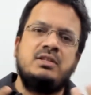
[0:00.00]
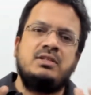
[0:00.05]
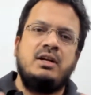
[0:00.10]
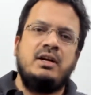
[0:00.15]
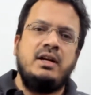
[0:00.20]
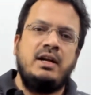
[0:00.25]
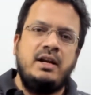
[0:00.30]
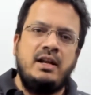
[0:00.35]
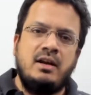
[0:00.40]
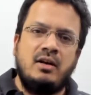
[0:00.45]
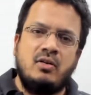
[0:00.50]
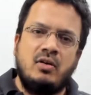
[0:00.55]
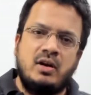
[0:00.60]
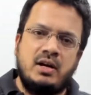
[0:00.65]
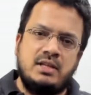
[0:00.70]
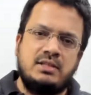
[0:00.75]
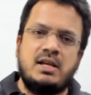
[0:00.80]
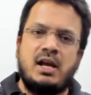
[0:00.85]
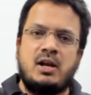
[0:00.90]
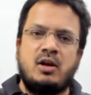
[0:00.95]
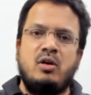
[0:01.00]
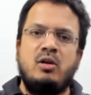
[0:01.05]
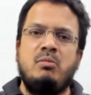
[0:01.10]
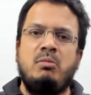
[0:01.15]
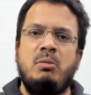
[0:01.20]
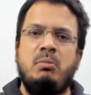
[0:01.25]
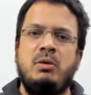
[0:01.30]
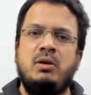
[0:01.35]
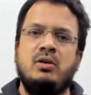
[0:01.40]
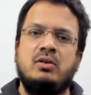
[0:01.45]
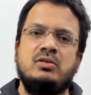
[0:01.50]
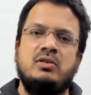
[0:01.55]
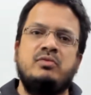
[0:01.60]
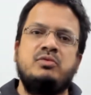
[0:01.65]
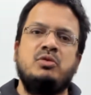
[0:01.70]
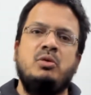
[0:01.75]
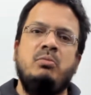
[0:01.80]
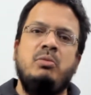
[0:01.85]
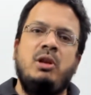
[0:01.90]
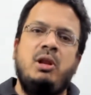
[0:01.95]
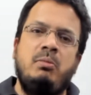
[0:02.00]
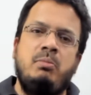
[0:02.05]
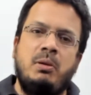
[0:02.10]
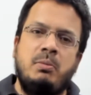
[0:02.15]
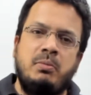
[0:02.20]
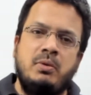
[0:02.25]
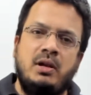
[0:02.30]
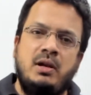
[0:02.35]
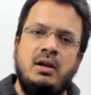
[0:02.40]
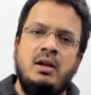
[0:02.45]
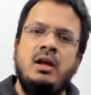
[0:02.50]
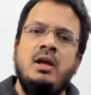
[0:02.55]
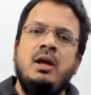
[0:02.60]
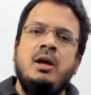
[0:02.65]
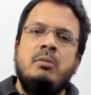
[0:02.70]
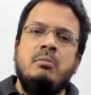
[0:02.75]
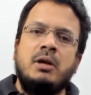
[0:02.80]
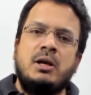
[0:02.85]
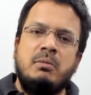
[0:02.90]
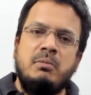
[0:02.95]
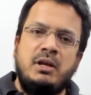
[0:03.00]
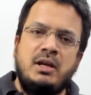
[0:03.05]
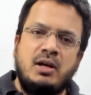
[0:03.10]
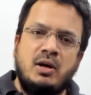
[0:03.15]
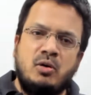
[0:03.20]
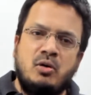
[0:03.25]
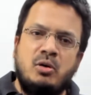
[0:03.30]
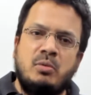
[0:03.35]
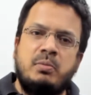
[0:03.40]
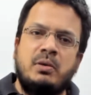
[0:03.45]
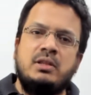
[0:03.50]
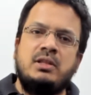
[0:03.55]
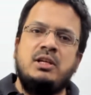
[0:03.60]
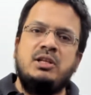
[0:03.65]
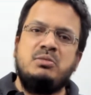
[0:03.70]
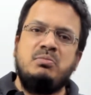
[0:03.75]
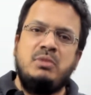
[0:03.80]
that India got as an economy because of so many people becoming crore-pratis,